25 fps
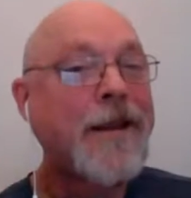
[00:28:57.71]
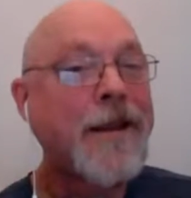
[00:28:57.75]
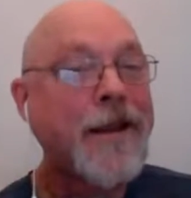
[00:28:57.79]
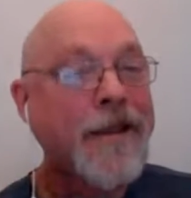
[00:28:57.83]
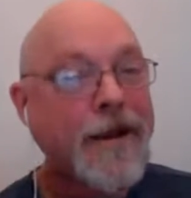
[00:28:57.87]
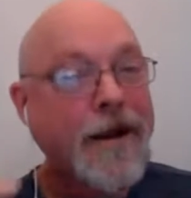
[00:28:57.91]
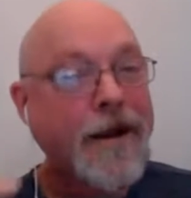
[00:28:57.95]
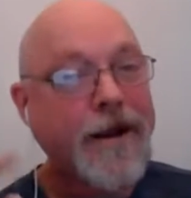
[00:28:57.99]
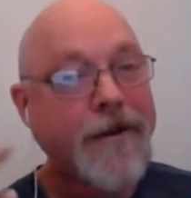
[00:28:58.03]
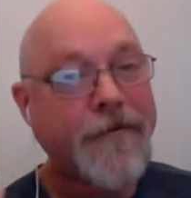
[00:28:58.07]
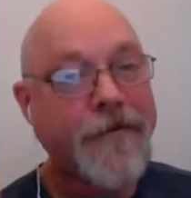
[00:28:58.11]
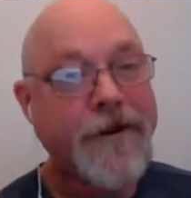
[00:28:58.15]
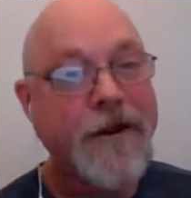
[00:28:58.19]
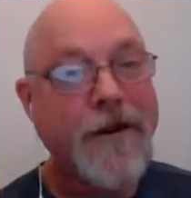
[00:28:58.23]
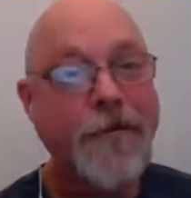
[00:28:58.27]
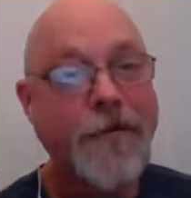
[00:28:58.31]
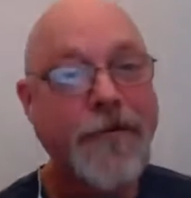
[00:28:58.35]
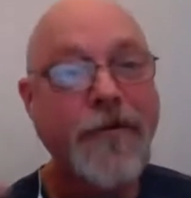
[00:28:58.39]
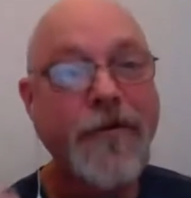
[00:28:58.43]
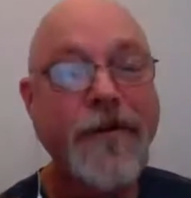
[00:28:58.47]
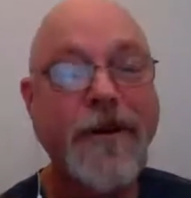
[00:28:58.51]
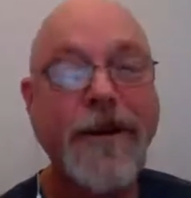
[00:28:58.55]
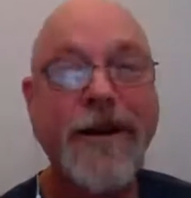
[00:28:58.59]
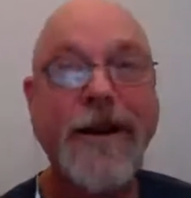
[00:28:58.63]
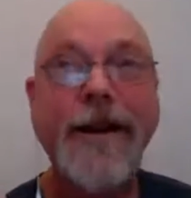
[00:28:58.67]
that have come
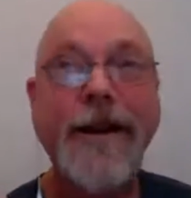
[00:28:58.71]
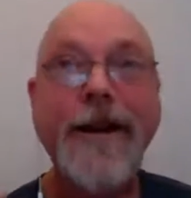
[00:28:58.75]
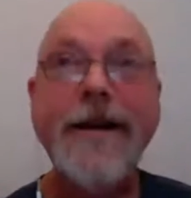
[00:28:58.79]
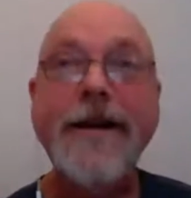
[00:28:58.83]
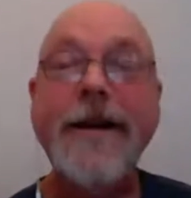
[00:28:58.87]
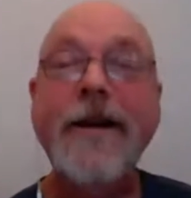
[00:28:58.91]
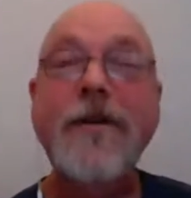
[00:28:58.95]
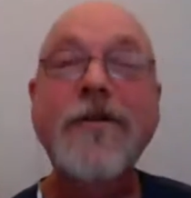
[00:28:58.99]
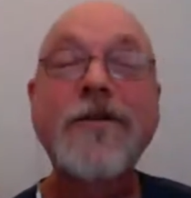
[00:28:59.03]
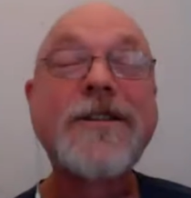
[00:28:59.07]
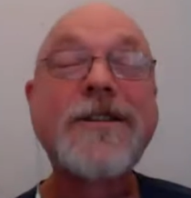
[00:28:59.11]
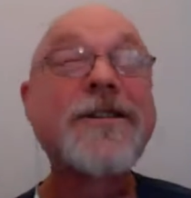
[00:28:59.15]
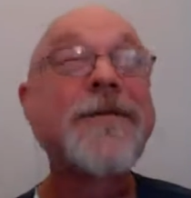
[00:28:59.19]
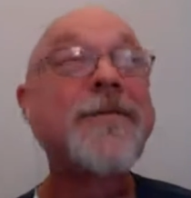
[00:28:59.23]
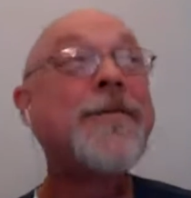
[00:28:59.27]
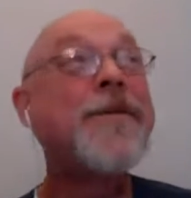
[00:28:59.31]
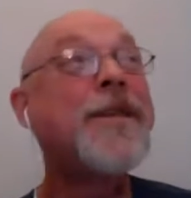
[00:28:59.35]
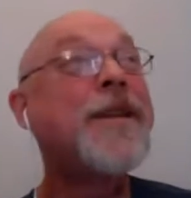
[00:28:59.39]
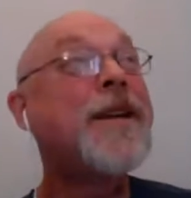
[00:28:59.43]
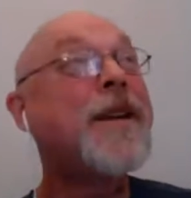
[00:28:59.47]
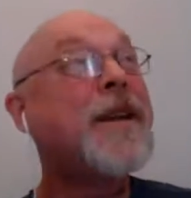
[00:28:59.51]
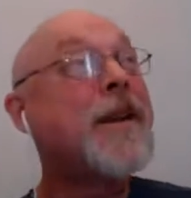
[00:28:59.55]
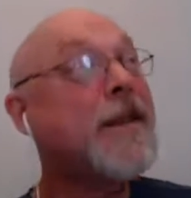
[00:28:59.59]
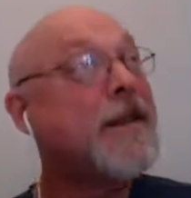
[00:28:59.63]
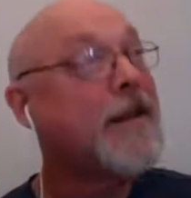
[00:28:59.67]
through the Gatehouse,
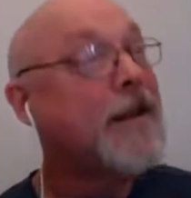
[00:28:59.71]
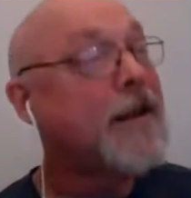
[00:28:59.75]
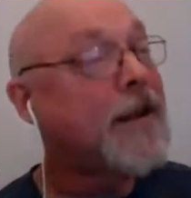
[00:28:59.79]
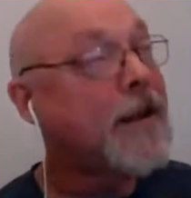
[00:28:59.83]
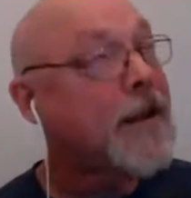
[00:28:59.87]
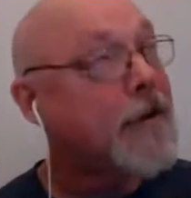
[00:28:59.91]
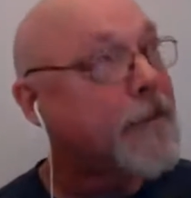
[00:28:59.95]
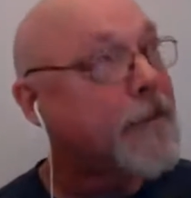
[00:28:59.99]
the